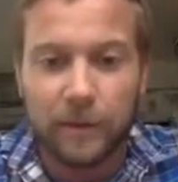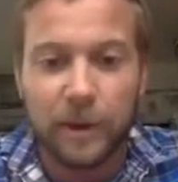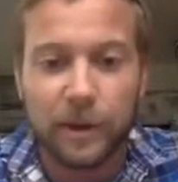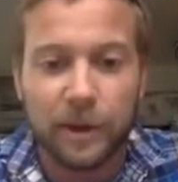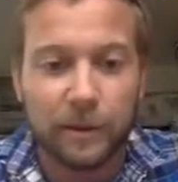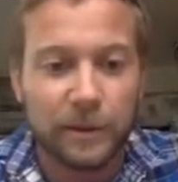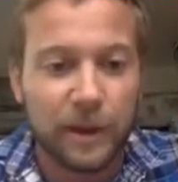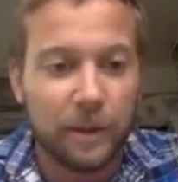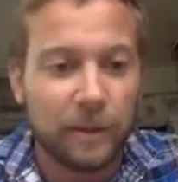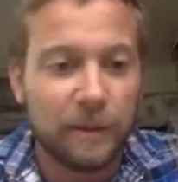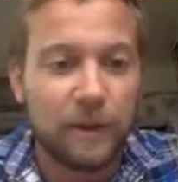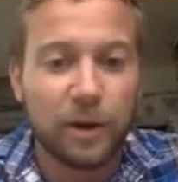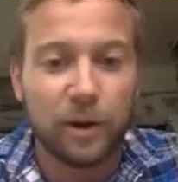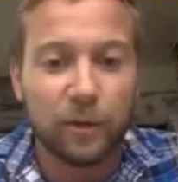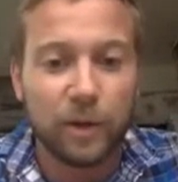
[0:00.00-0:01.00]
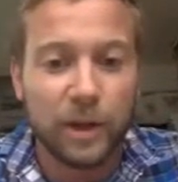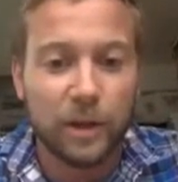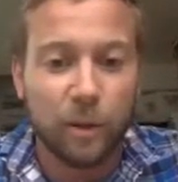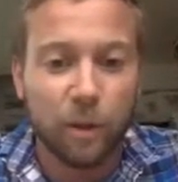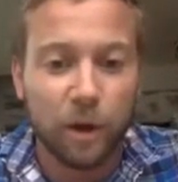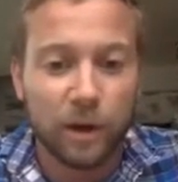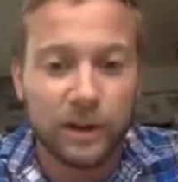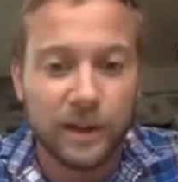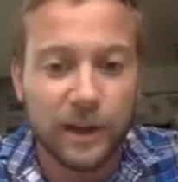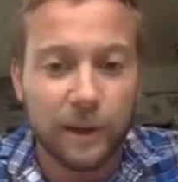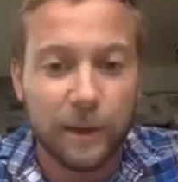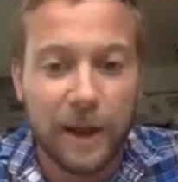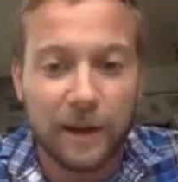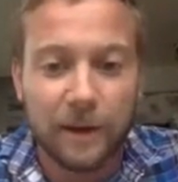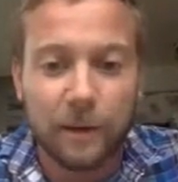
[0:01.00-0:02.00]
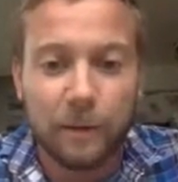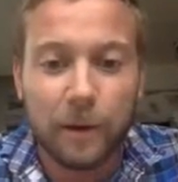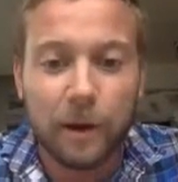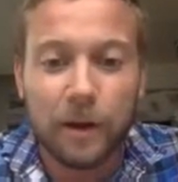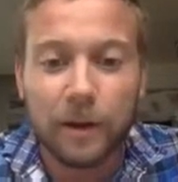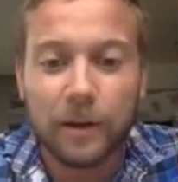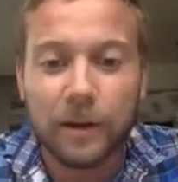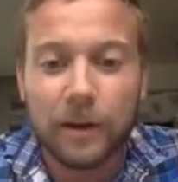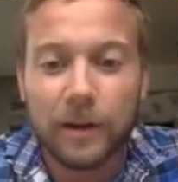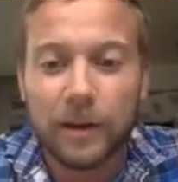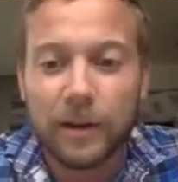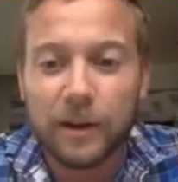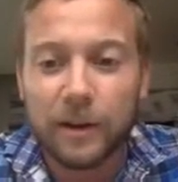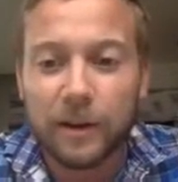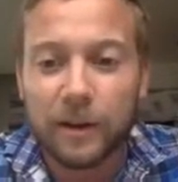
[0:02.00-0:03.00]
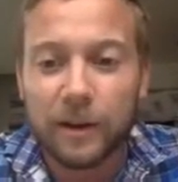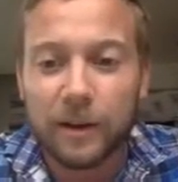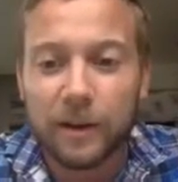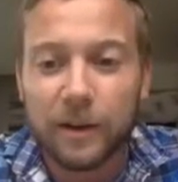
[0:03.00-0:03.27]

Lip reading: It hasn't been tested much for,